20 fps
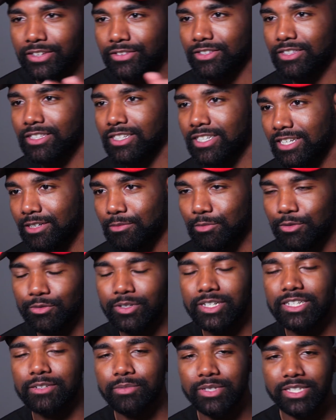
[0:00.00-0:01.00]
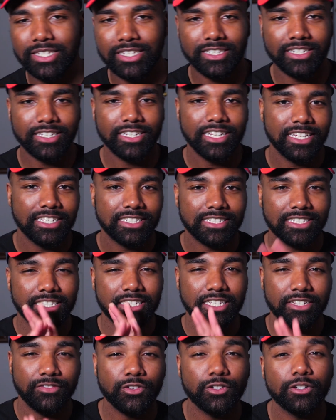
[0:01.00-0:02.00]
you look it up on Wikipedia, it's gonna
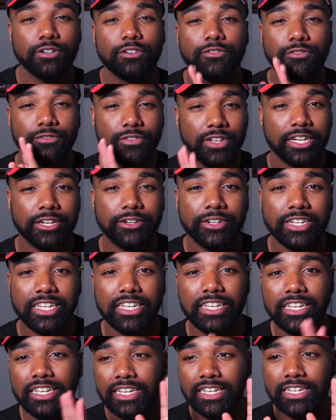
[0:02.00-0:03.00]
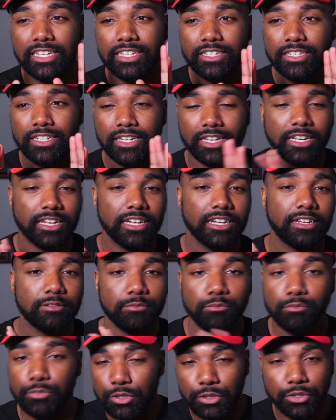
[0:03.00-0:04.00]
give you a very
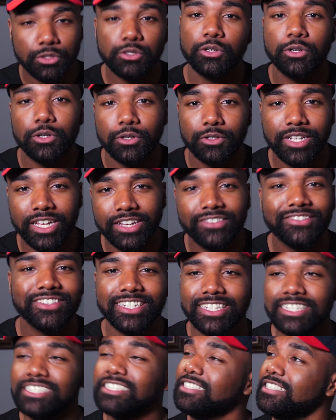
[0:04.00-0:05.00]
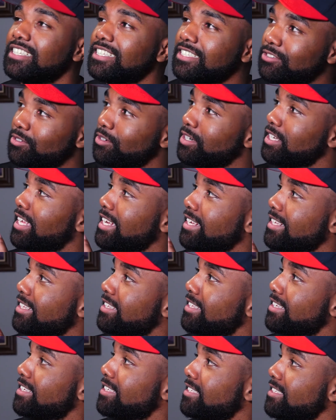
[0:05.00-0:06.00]
musical definition, sort of like
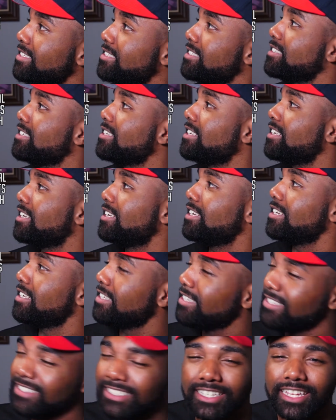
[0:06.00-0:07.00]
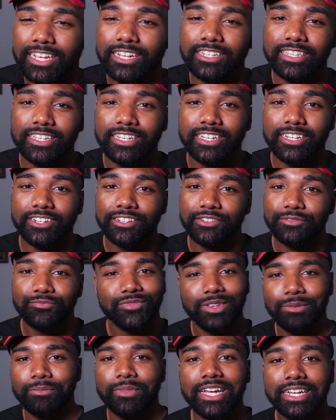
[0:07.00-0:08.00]
this. You see that there?
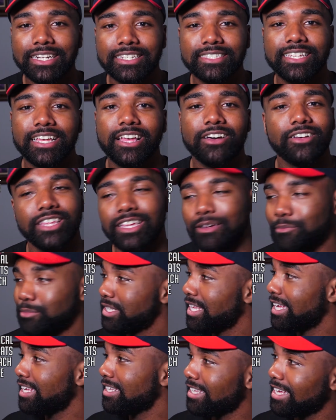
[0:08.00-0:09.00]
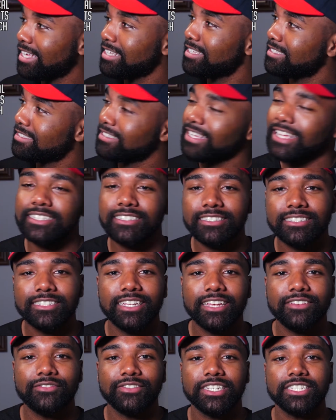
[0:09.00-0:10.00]
I'm not gonna say all that, but that's the
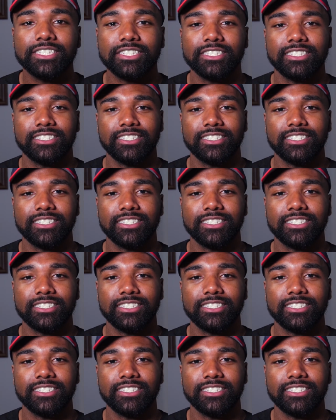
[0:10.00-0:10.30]
definition